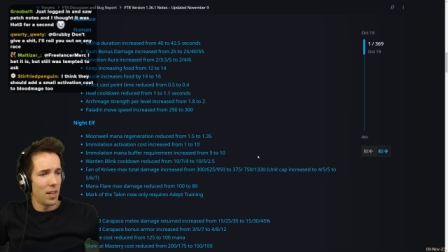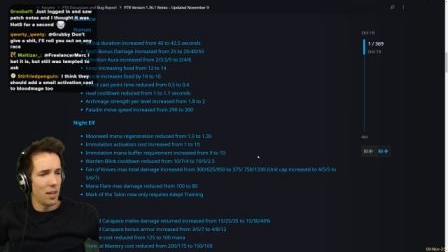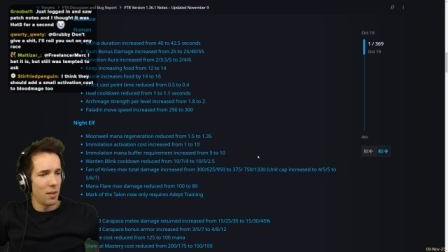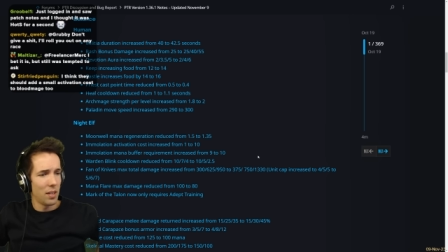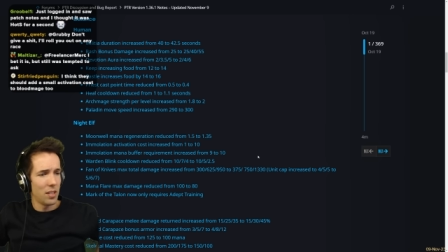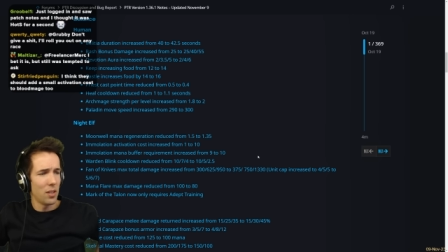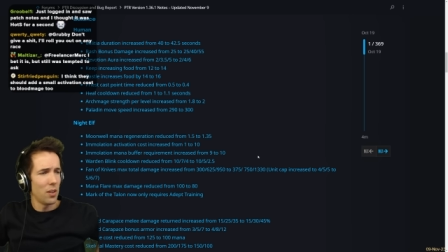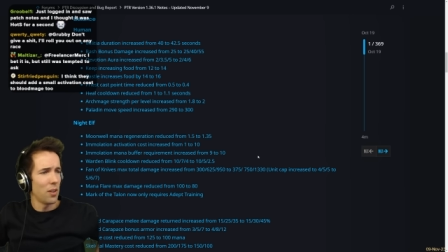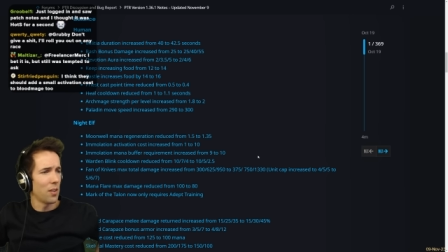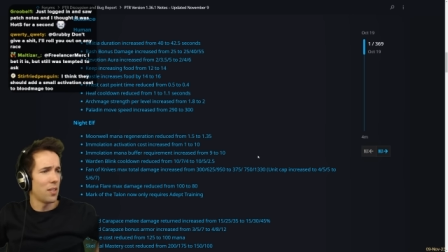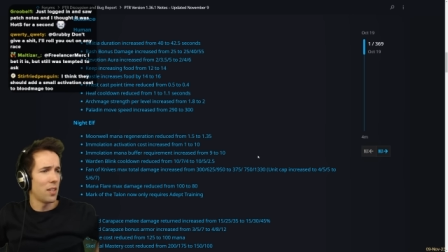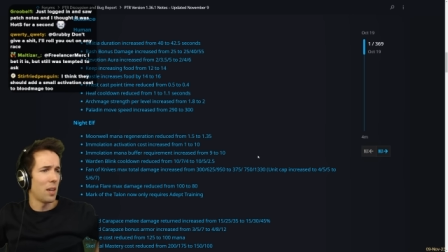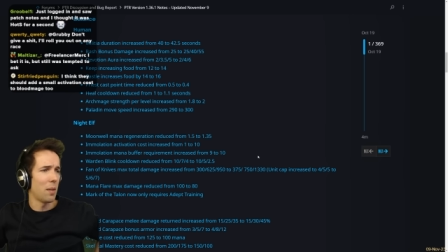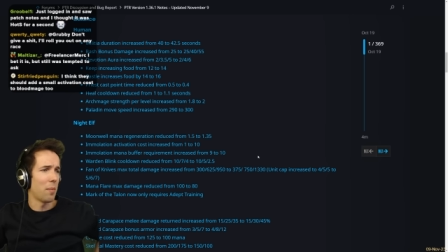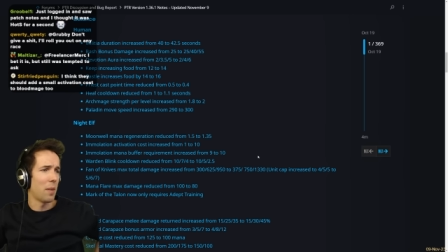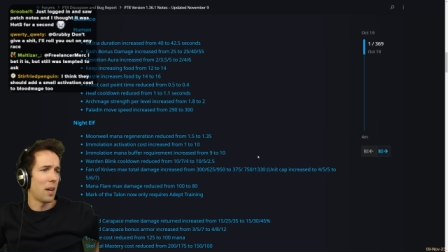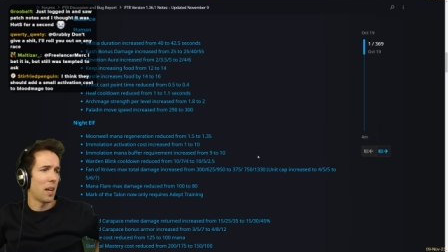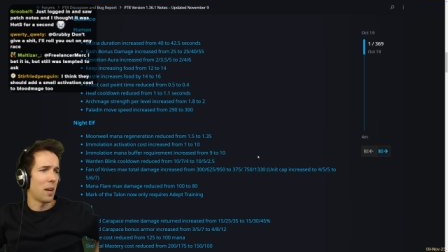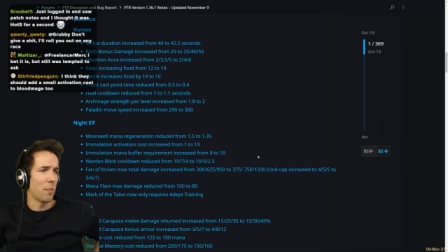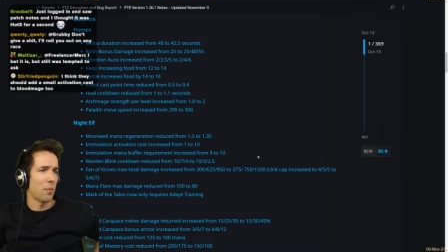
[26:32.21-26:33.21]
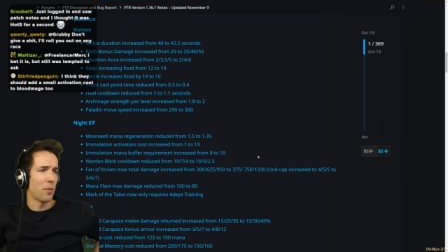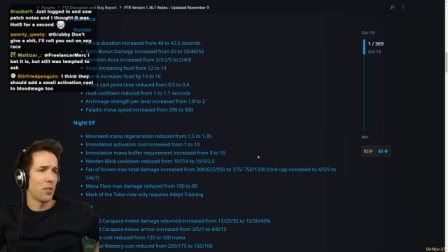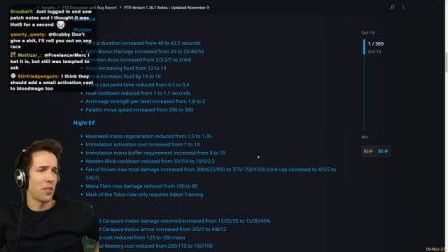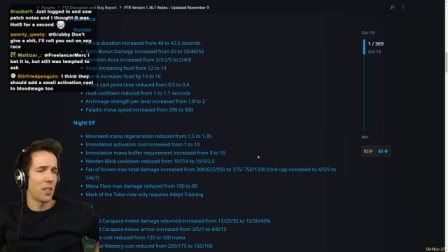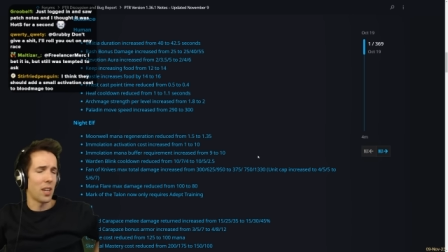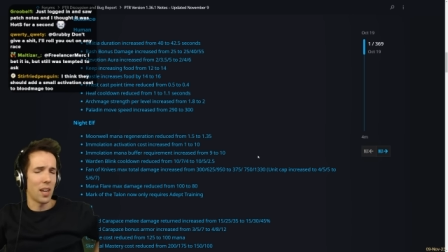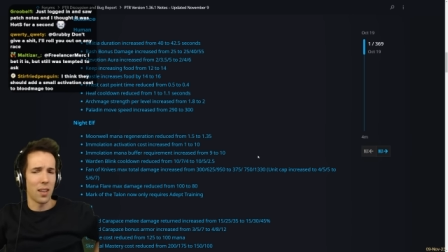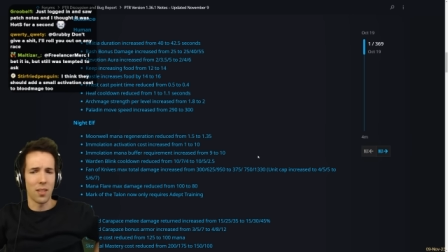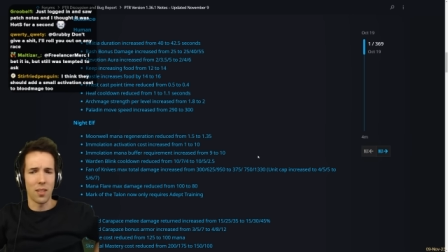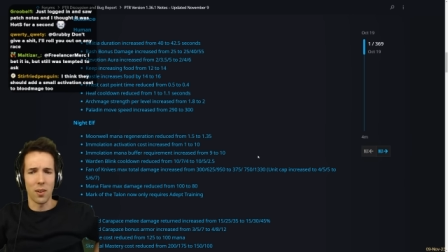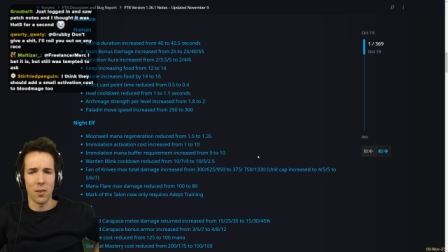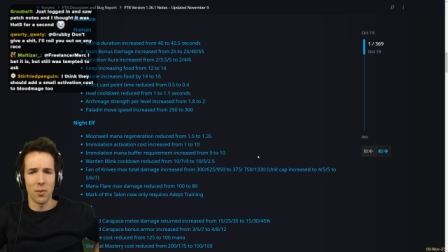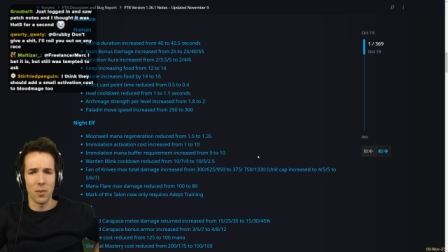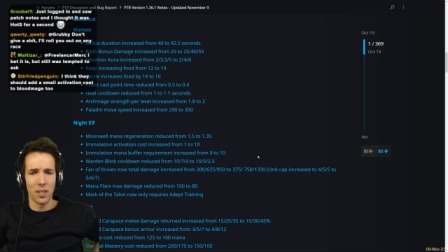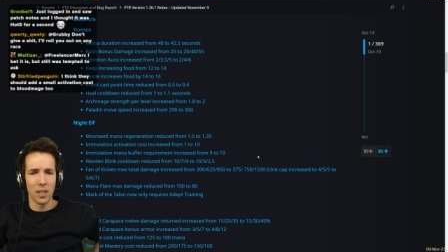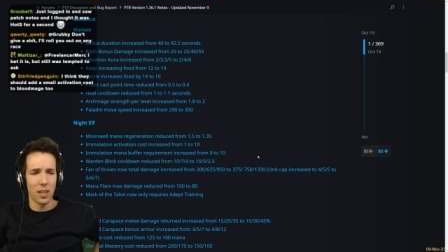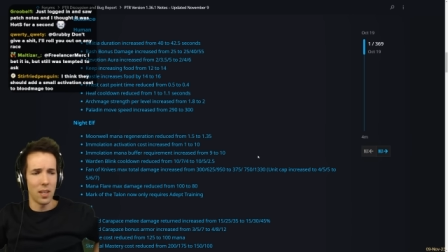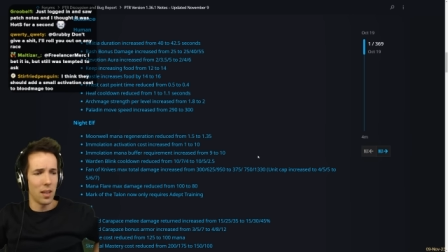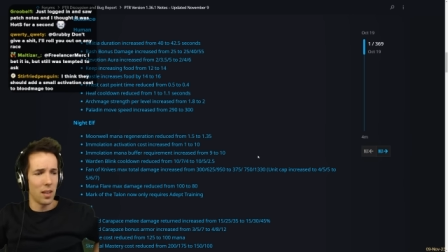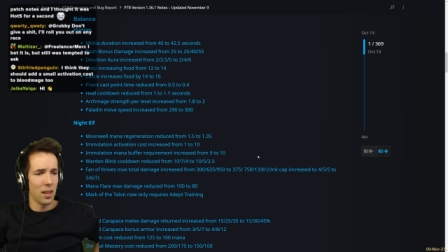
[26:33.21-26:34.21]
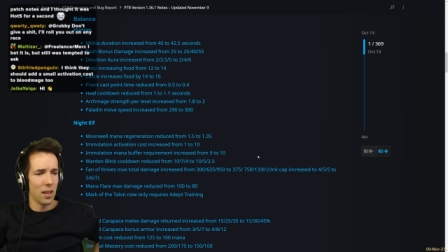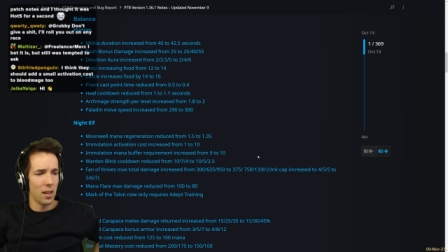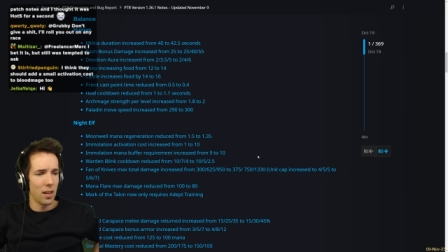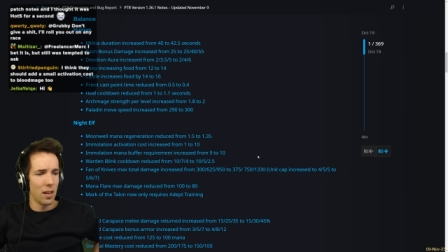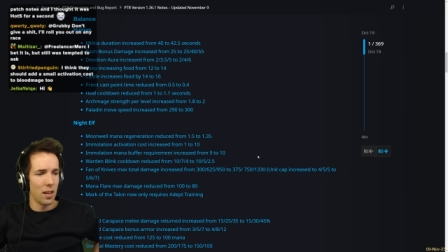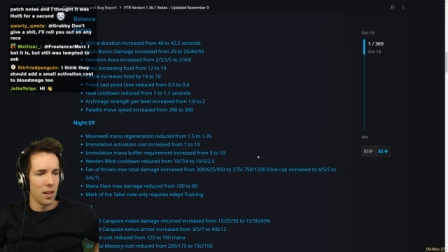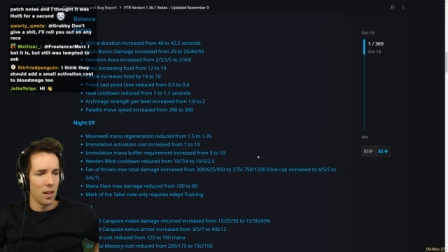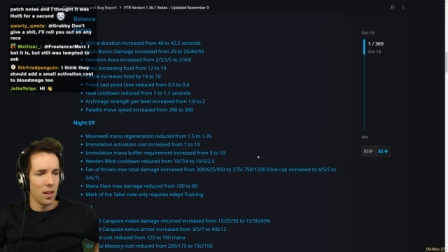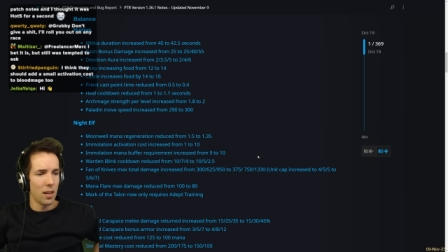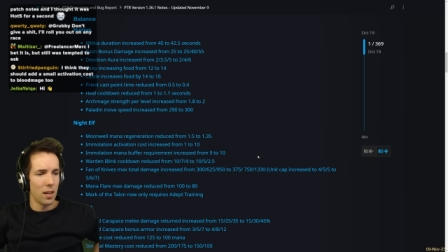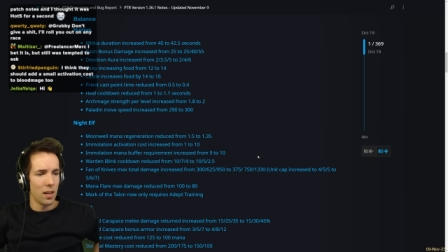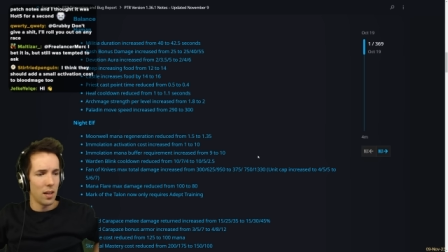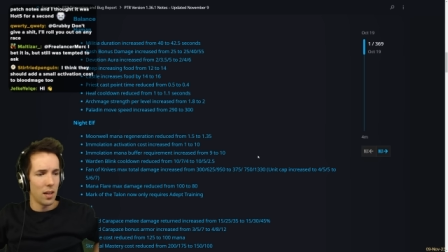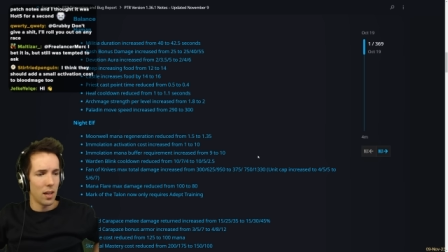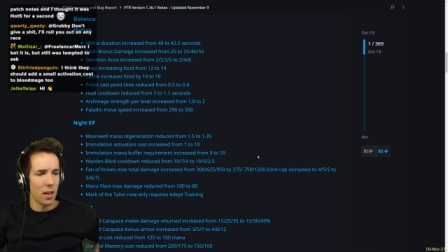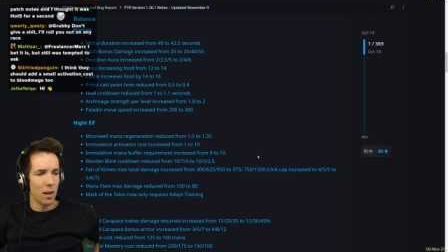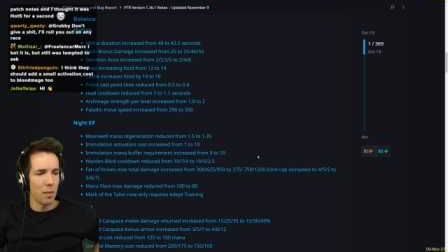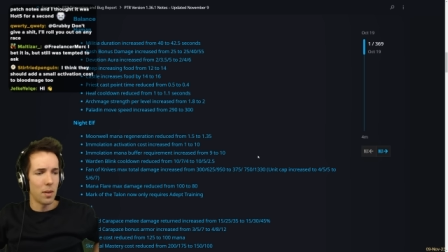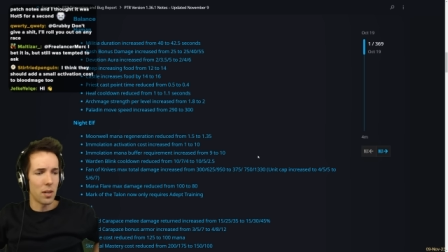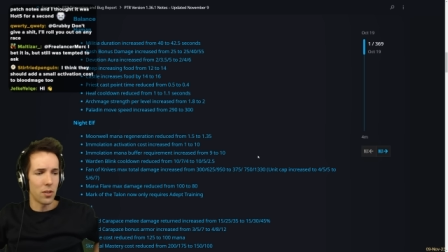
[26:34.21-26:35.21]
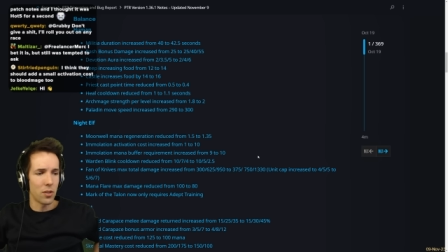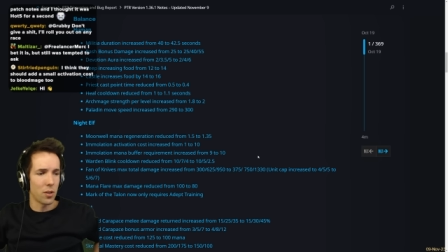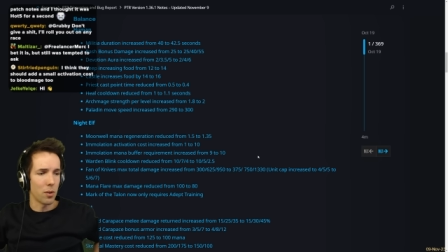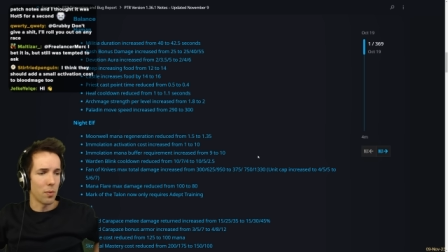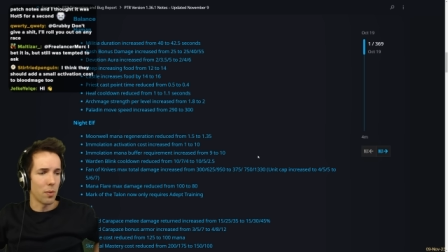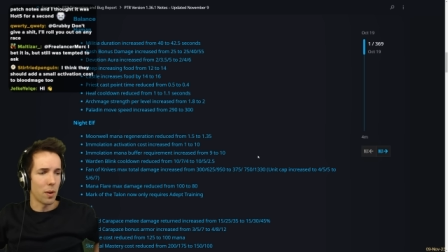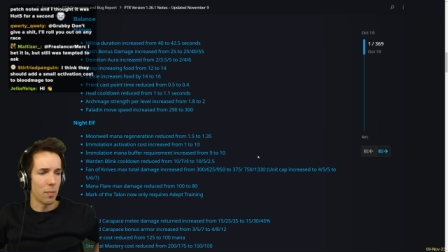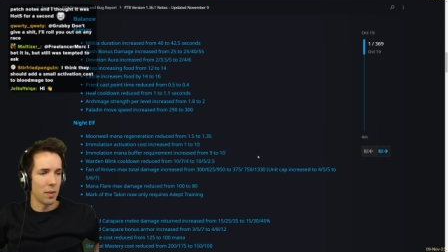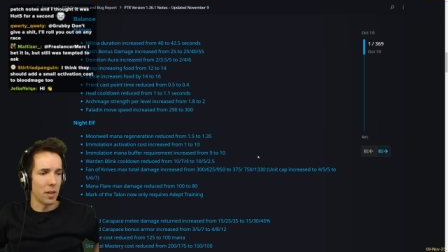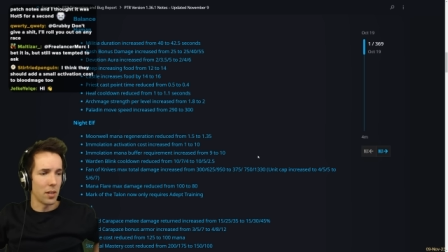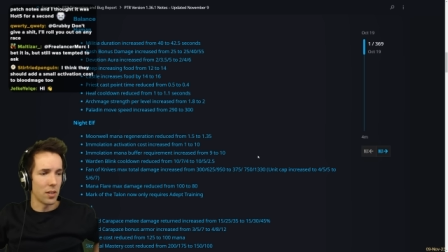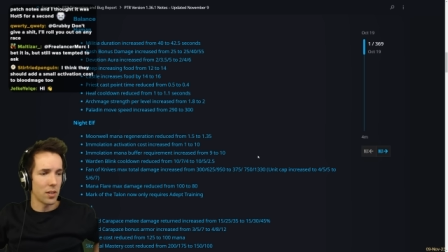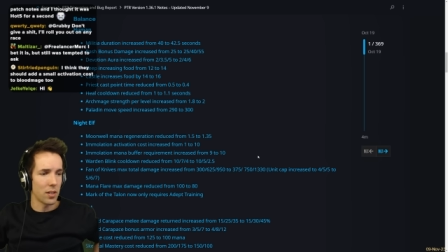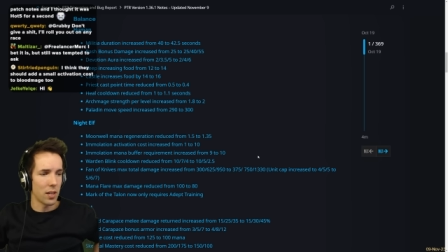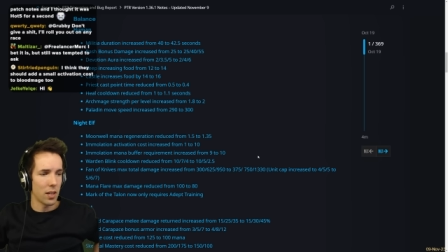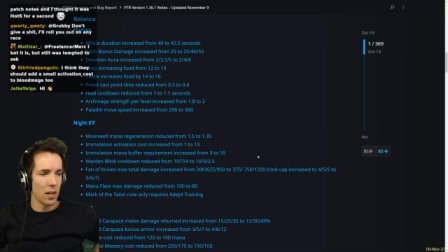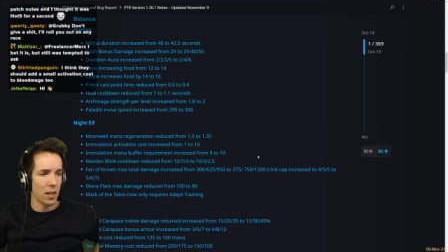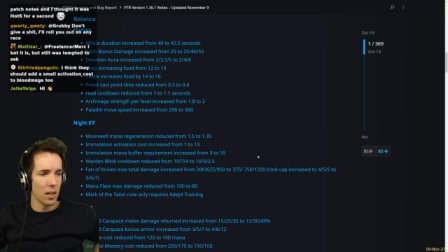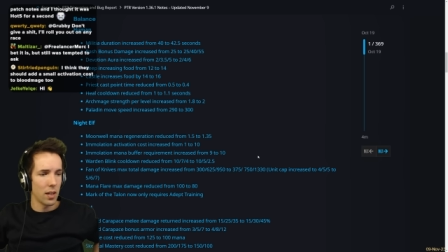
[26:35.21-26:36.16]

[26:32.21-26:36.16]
It's not 10 mana per second, though, is it? I'm not sure what it means.